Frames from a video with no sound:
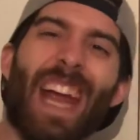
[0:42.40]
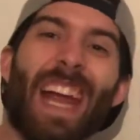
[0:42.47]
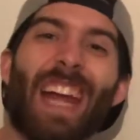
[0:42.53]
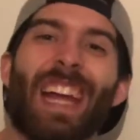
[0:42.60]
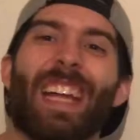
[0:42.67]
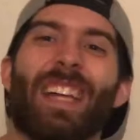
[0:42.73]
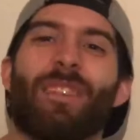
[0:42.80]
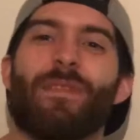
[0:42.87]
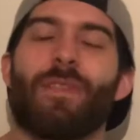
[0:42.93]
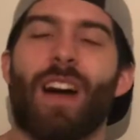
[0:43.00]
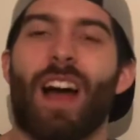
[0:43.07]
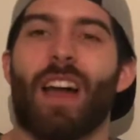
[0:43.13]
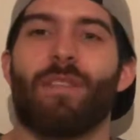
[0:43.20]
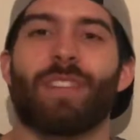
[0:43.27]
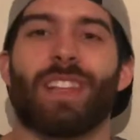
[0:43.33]

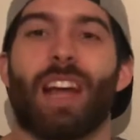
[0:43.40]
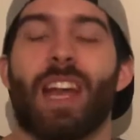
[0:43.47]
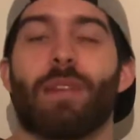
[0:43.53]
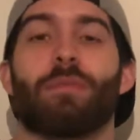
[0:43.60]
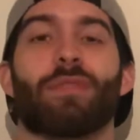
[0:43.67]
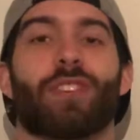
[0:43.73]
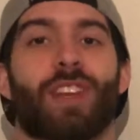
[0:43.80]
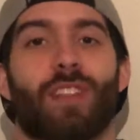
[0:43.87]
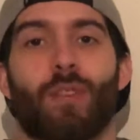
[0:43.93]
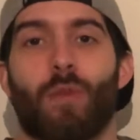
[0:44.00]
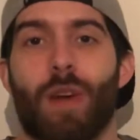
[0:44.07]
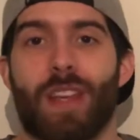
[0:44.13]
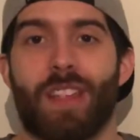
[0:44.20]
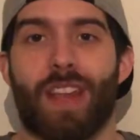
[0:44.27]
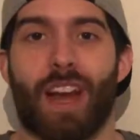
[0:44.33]
85 to 90% of the
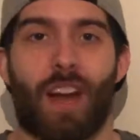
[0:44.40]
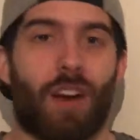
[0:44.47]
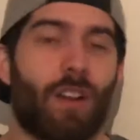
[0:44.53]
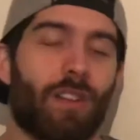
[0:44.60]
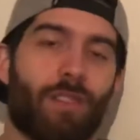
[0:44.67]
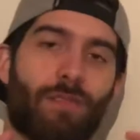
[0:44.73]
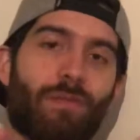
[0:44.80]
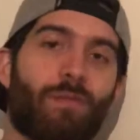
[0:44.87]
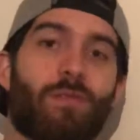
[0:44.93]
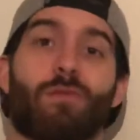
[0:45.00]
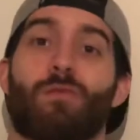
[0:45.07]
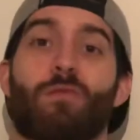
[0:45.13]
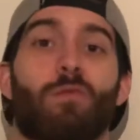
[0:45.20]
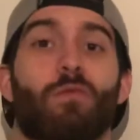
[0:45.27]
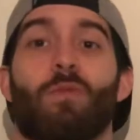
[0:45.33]
way there
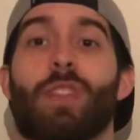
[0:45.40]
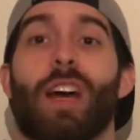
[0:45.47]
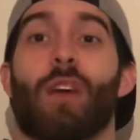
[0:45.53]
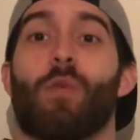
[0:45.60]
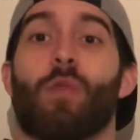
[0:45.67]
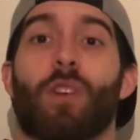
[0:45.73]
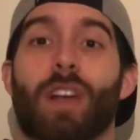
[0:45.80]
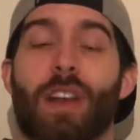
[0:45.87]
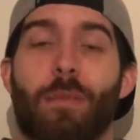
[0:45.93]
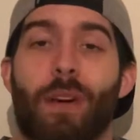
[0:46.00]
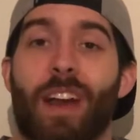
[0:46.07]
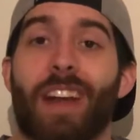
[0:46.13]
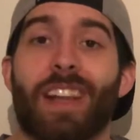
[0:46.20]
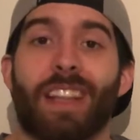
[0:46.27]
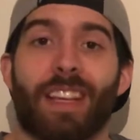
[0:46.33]
without worrying
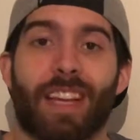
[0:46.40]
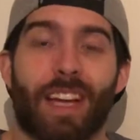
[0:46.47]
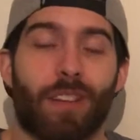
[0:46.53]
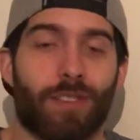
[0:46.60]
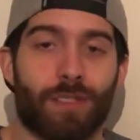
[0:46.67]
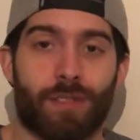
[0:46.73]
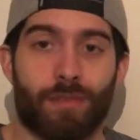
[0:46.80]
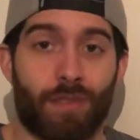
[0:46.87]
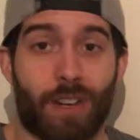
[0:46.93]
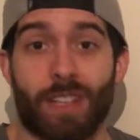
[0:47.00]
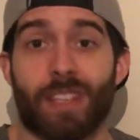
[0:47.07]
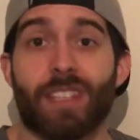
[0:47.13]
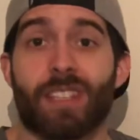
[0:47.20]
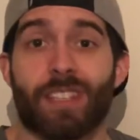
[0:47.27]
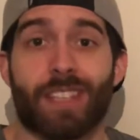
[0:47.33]
about anything else, right?
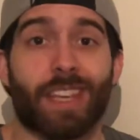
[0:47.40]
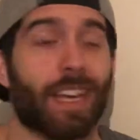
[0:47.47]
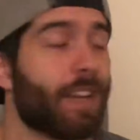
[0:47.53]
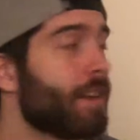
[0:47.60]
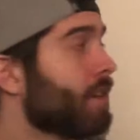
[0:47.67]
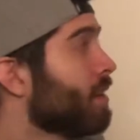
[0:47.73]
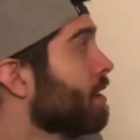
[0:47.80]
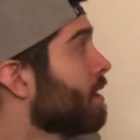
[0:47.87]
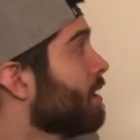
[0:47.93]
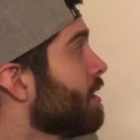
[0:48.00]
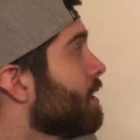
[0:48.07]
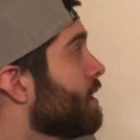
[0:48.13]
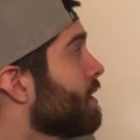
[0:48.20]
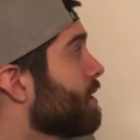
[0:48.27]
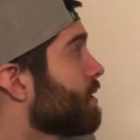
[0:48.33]
This is it.
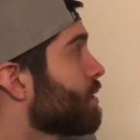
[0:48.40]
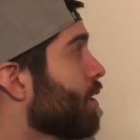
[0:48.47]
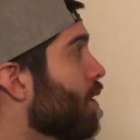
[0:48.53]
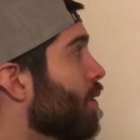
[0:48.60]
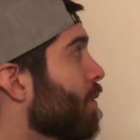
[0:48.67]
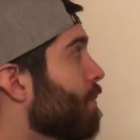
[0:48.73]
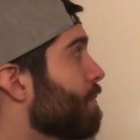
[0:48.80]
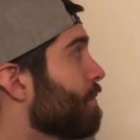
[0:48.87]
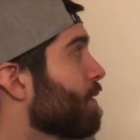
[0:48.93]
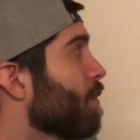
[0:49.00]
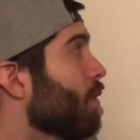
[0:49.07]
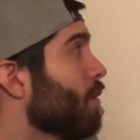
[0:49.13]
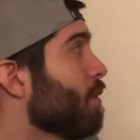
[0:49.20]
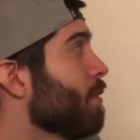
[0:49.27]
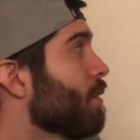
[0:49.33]
So
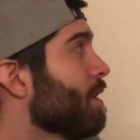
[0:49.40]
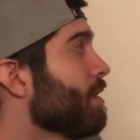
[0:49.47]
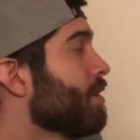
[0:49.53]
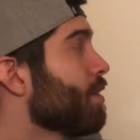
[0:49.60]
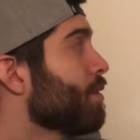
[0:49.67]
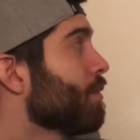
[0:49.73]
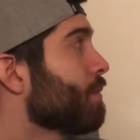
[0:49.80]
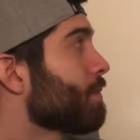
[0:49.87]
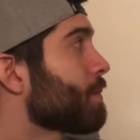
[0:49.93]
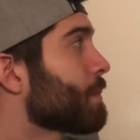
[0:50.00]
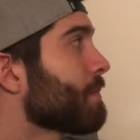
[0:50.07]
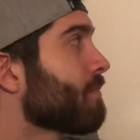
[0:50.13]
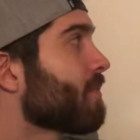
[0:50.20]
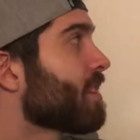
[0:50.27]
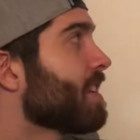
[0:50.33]
what we want to do
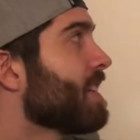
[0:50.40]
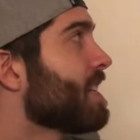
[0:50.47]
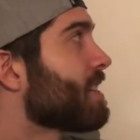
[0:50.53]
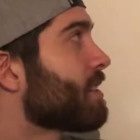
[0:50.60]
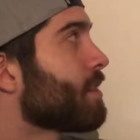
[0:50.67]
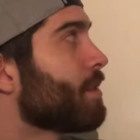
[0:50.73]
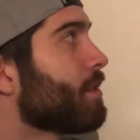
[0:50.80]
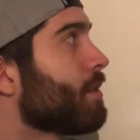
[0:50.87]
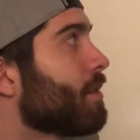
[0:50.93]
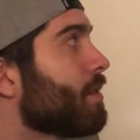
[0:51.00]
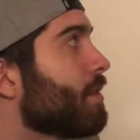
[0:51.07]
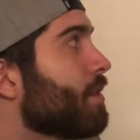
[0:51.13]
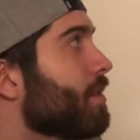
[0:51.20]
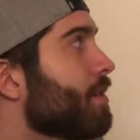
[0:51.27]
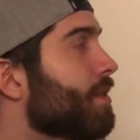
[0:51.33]
is
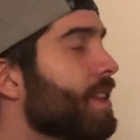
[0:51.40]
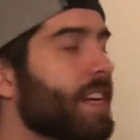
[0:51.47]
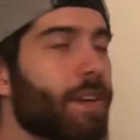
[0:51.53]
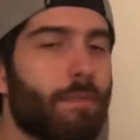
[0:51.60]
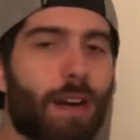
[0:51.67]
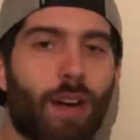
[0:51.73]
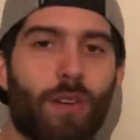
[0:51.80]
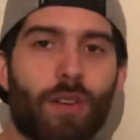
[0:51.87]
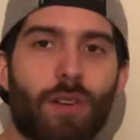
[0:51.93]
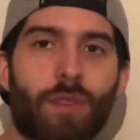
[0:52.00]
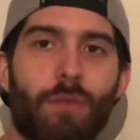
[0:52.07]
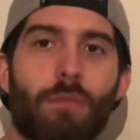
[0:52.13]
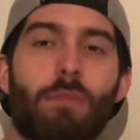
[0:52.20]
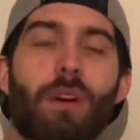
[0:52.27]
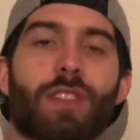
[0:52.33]
think about
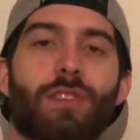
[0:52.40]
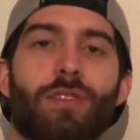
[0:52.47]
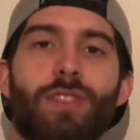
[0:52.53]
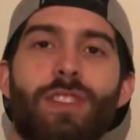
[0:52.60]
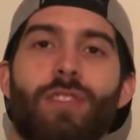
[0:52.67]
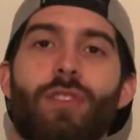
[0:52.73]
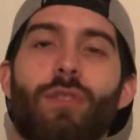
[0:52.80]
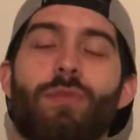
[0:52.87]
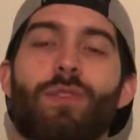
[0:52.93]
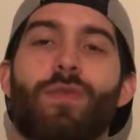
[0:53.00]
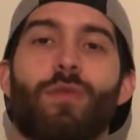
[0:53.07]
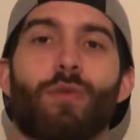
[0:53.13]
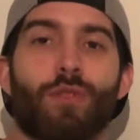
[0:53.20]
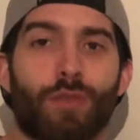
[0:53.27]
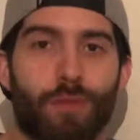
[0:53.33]
muscles in terms of
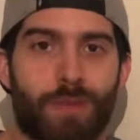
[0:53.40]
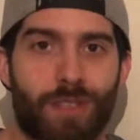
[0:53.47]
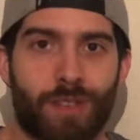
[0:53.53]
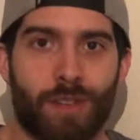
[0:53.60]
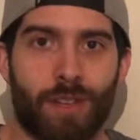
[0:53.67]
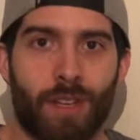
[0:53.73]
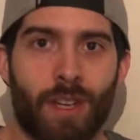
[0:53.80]
groups.